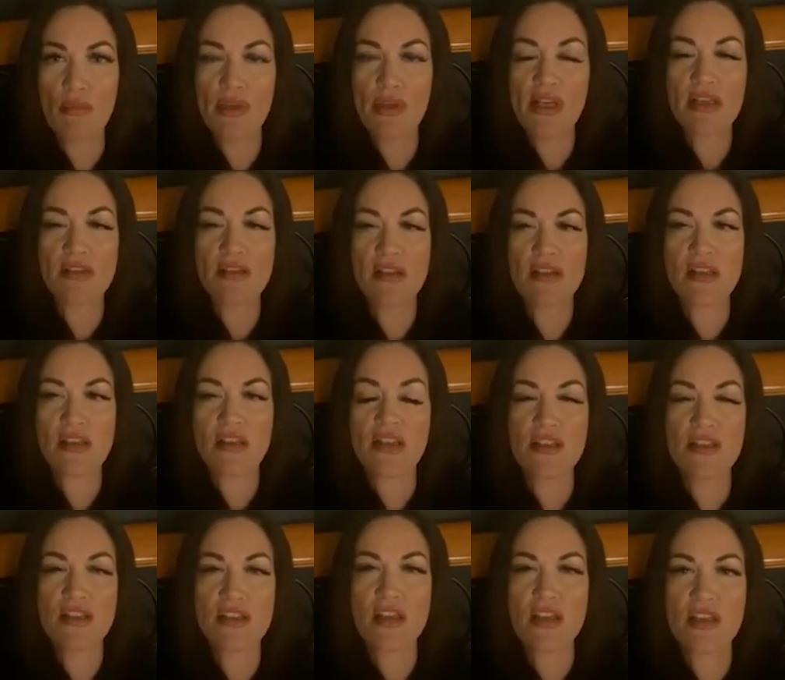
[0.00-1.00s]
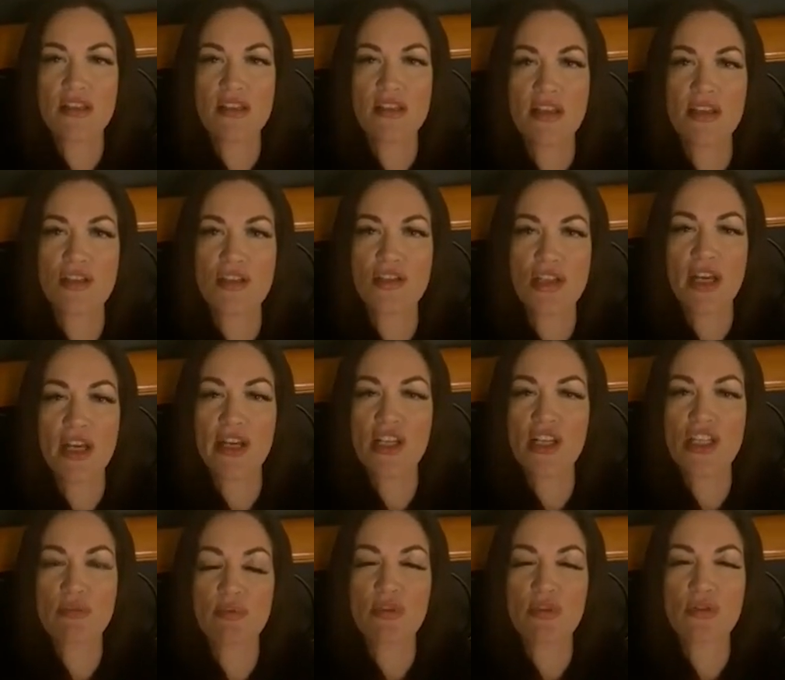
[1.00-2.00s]
because it's an
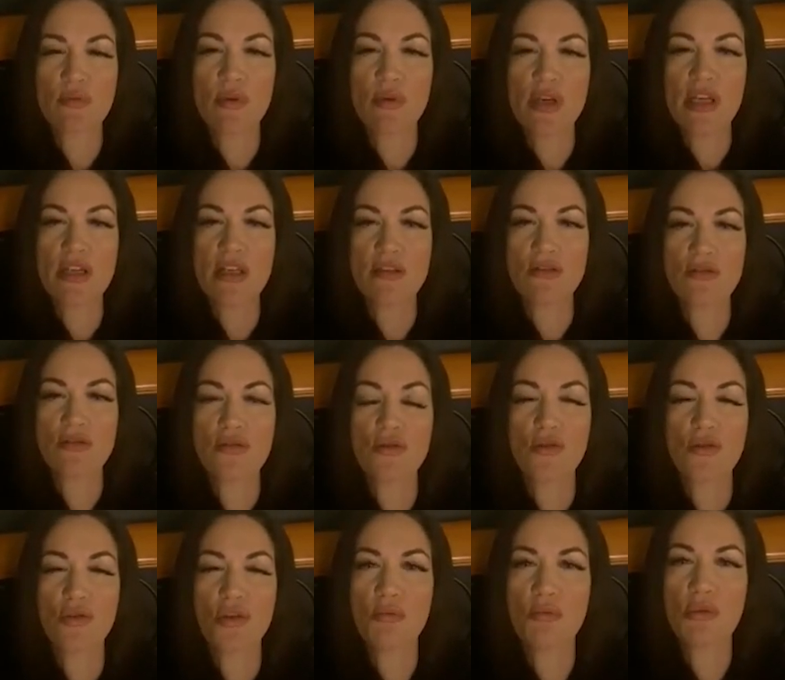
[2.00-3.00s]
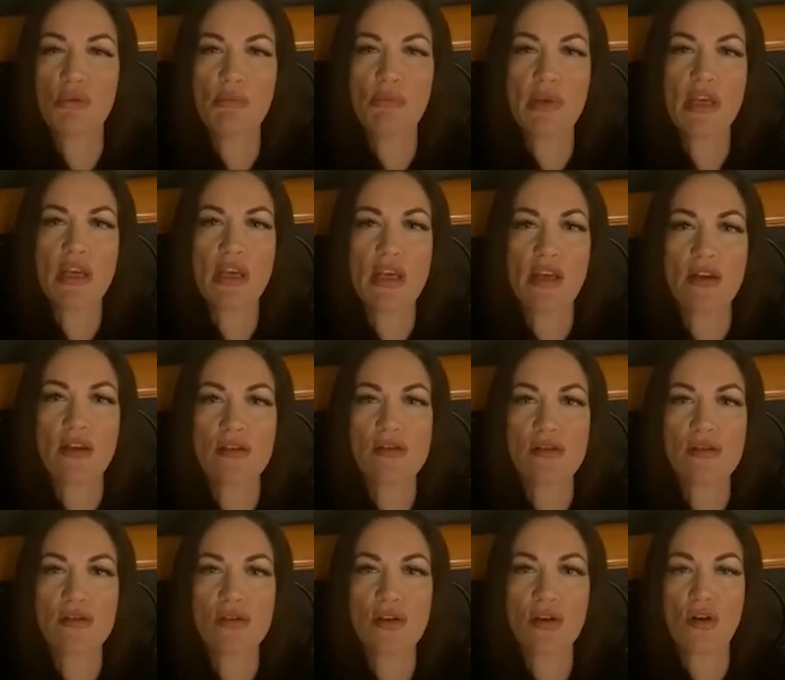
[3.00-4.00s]
exchange between two human
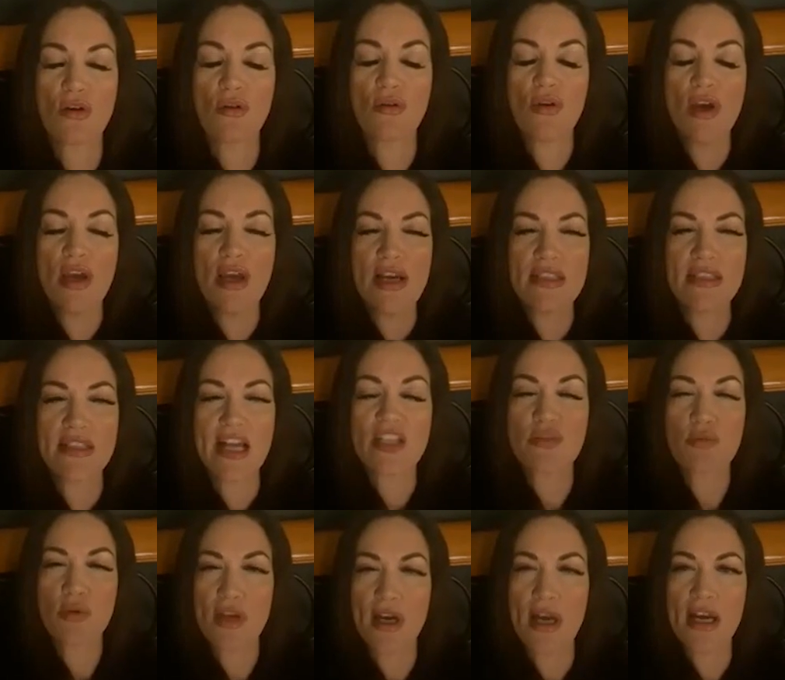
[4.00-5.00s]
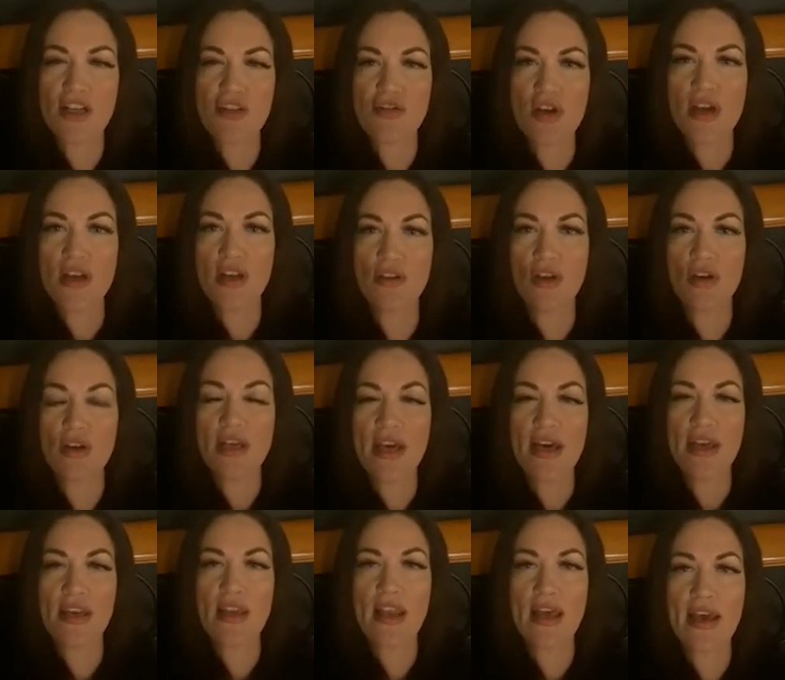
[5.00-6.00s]
beings. So that's what I try to look
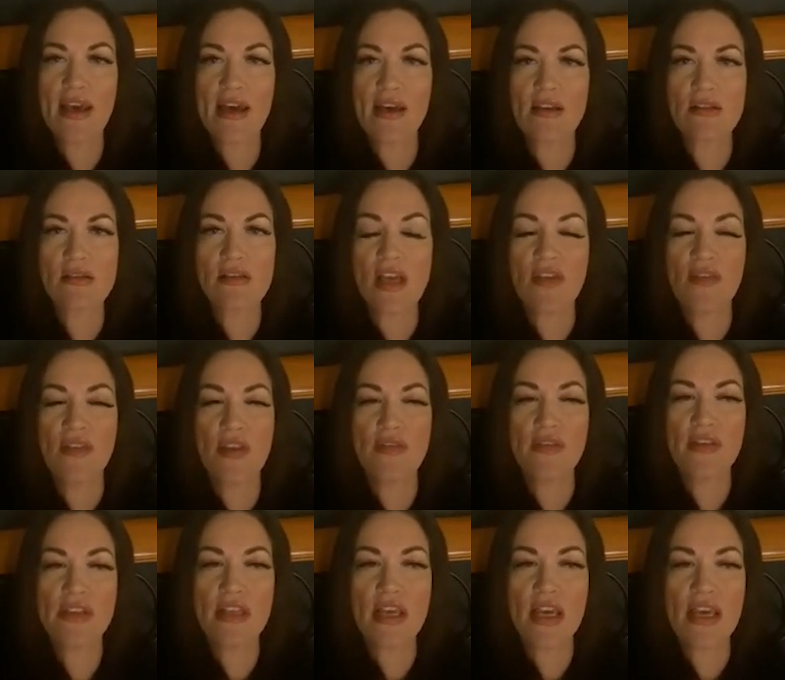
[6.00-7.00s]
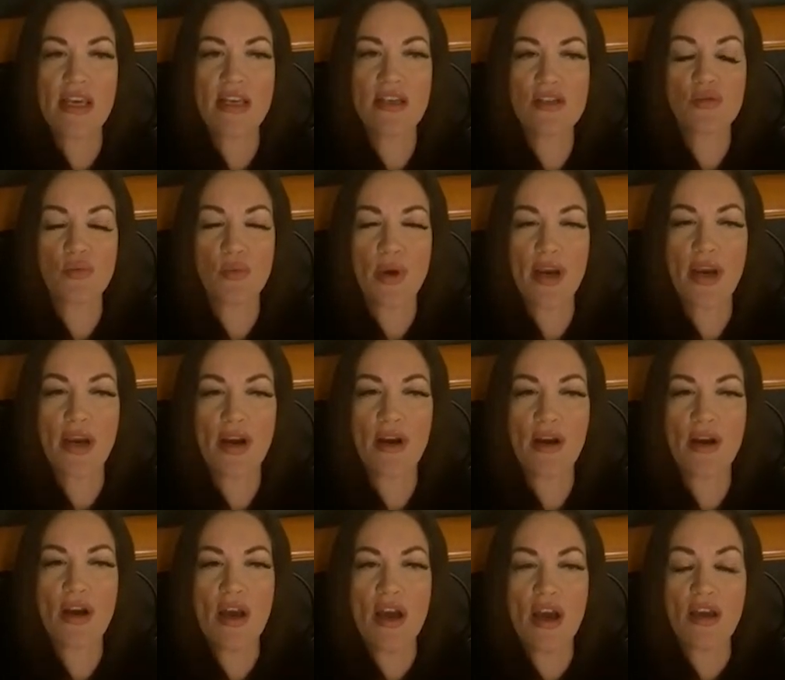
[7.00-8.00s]
at it as. And then the days
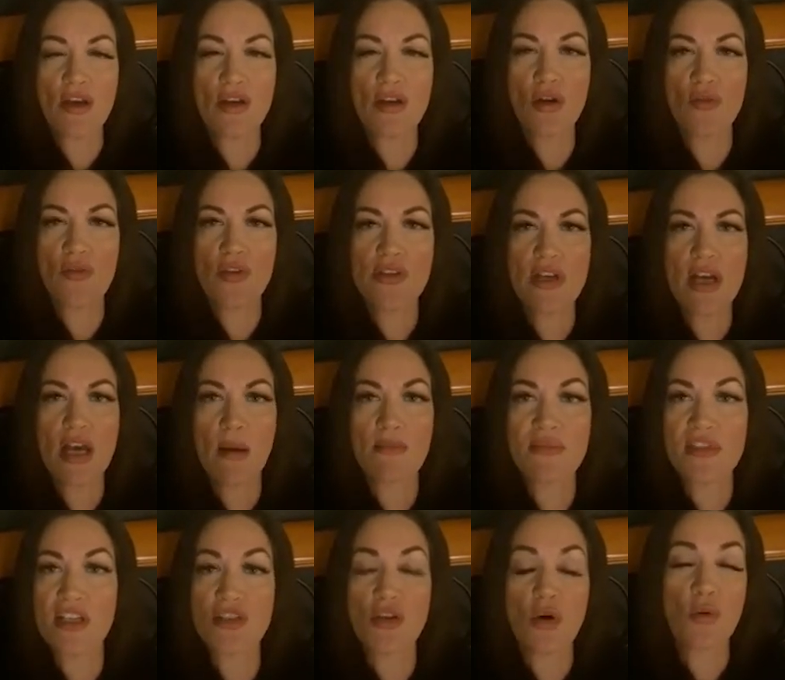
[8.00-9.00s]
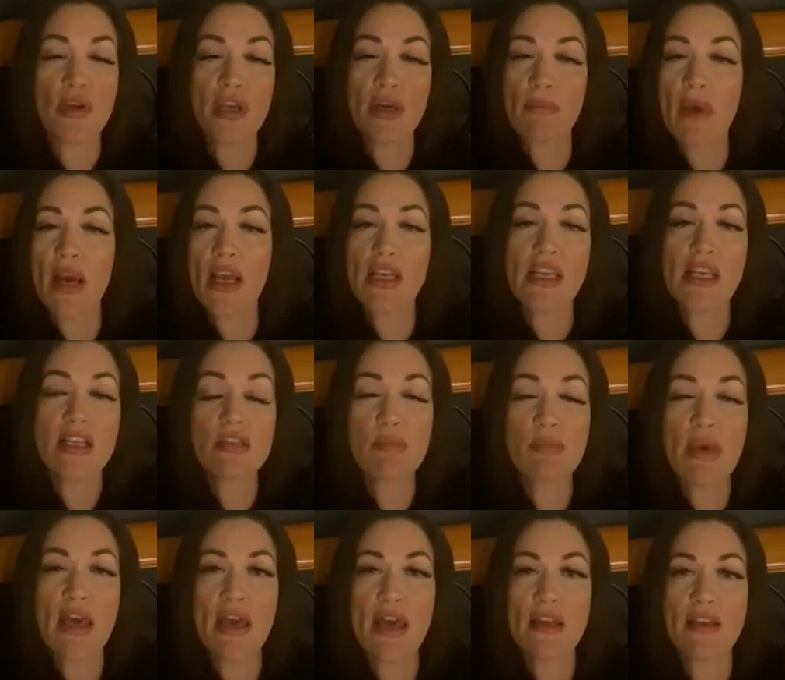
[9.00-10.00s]
where, the times I don't get my needs
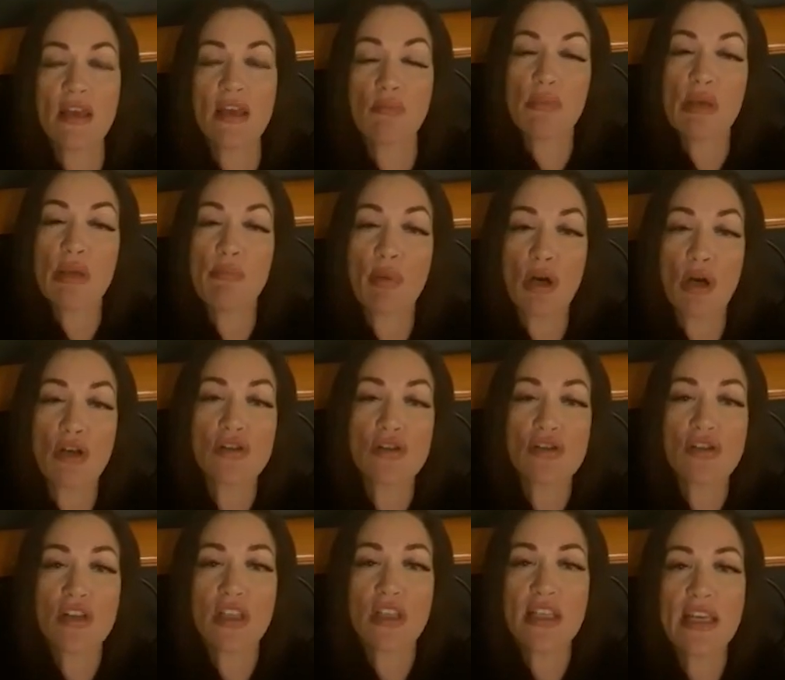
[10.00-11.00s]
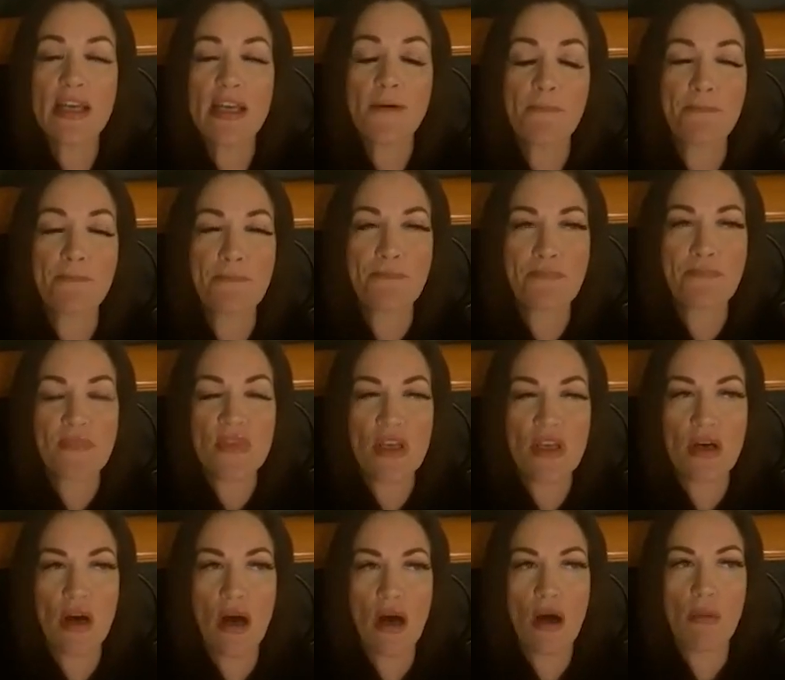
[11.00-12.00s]
met, and me personally,
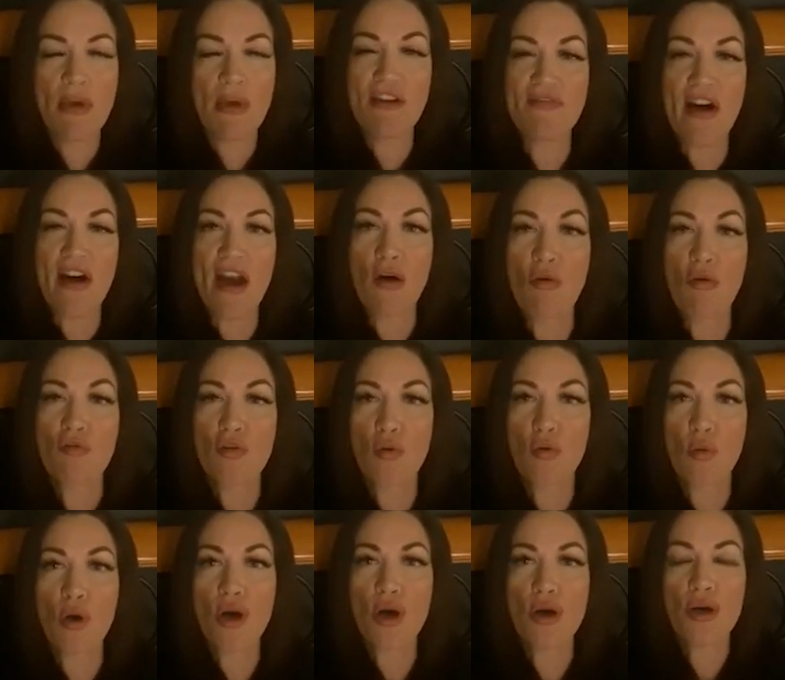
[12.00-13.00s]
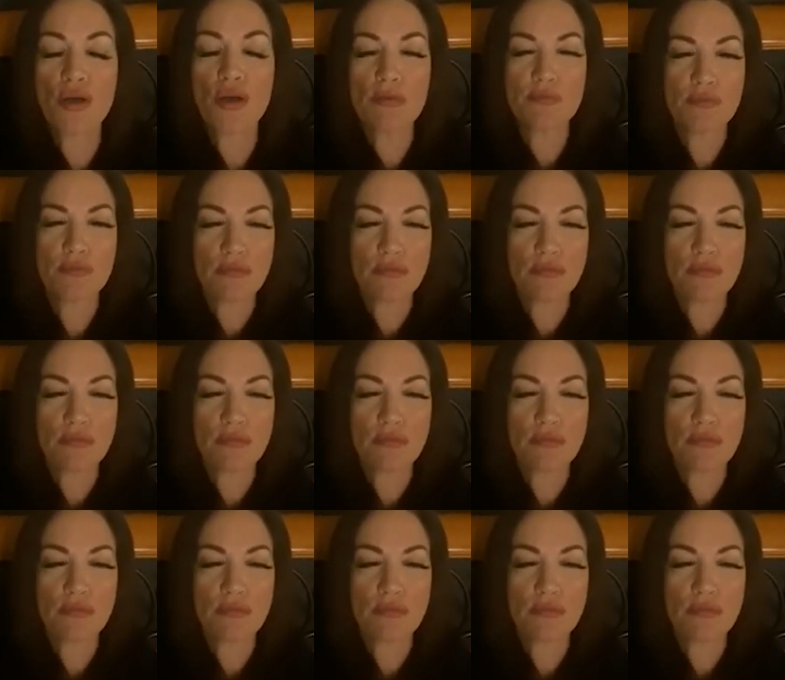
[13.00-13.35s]
if I overwork,